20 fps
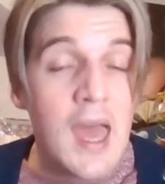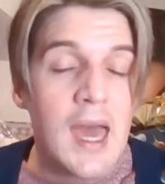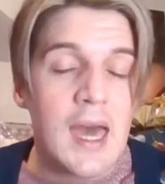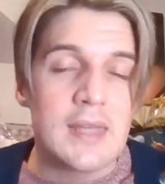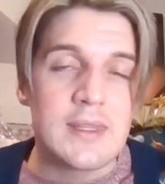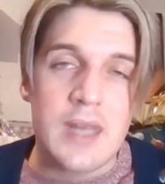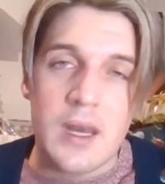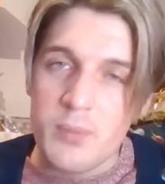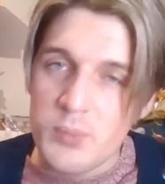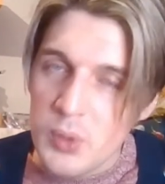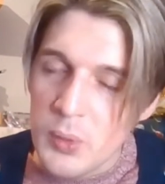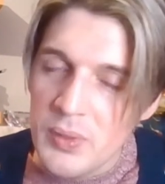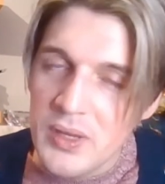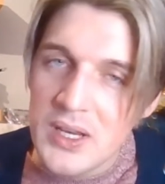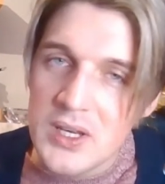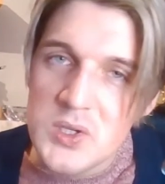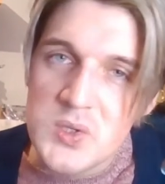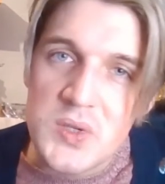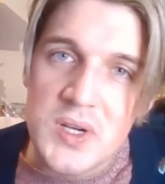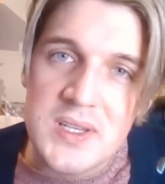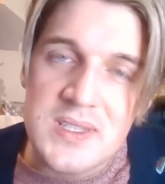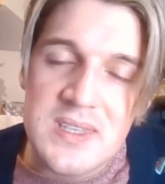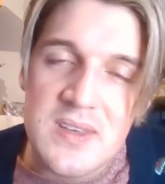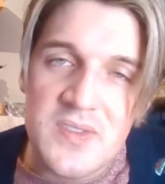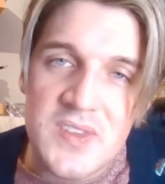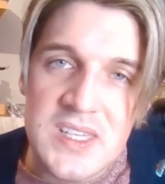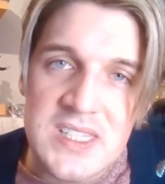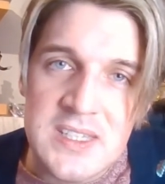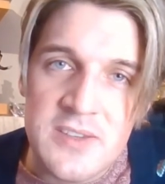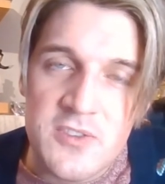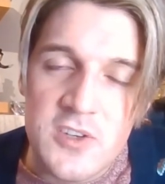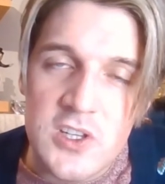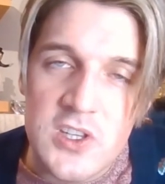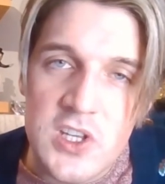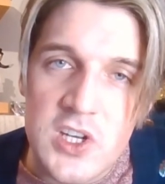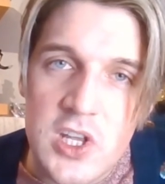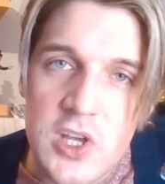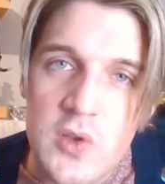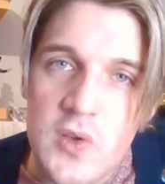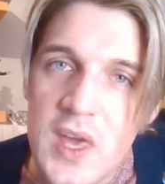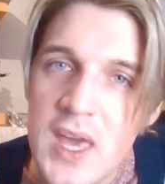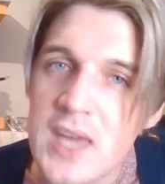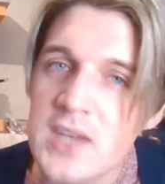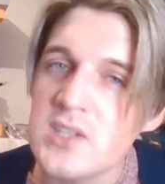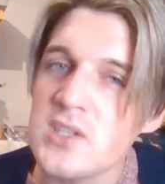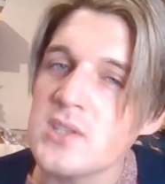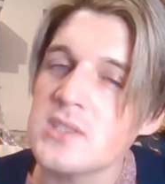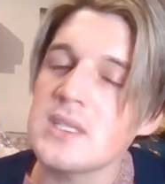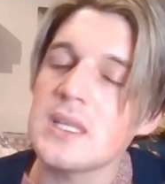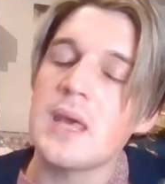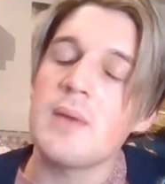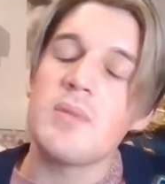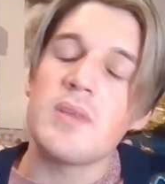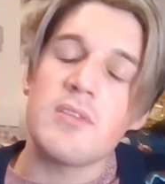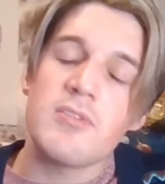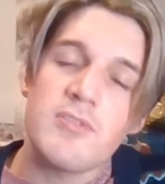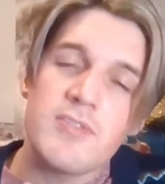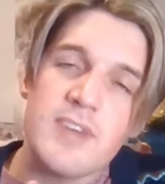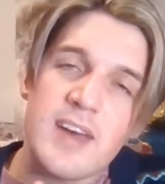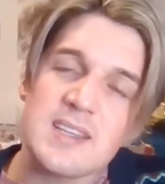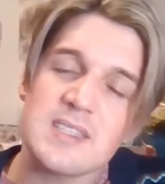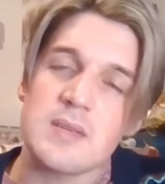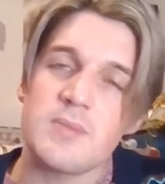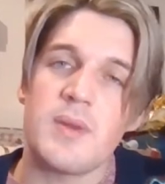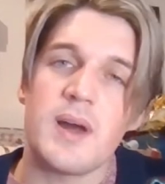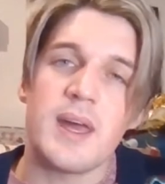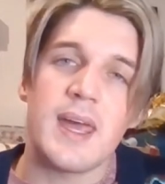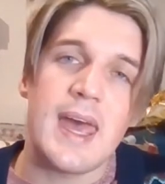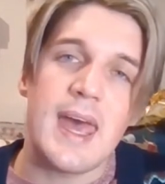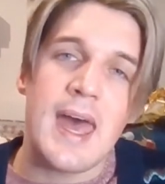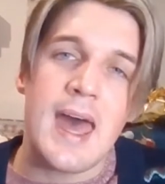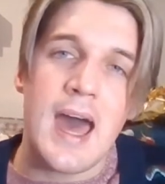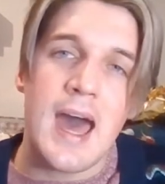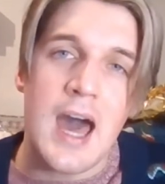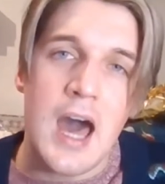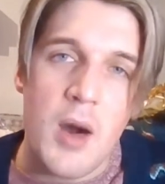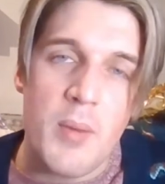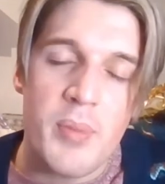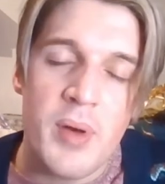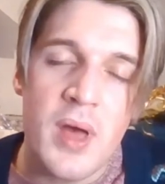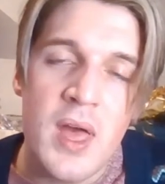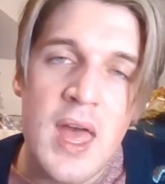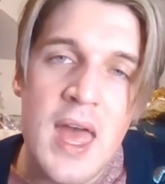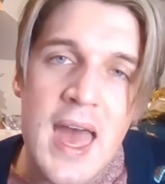And then I'm probably going to try something different in the new year just to keep the effects of my hair up